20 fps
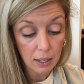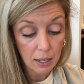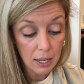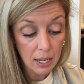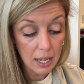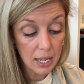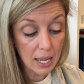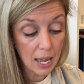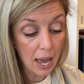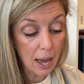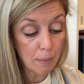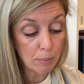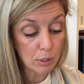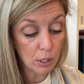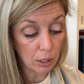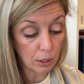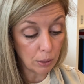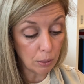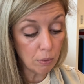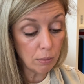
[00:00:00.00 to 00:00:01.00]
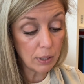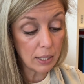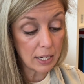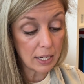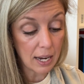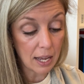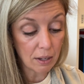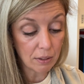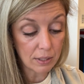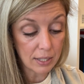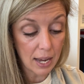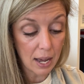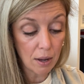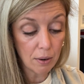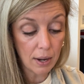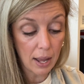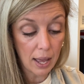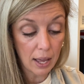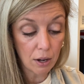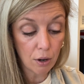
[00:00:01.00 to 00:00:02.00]
he absolutely knelt
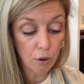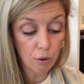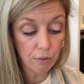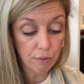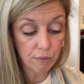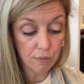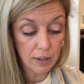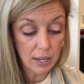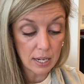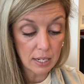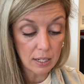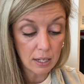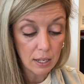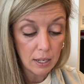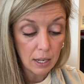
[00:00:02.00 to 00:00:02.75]
down at her feet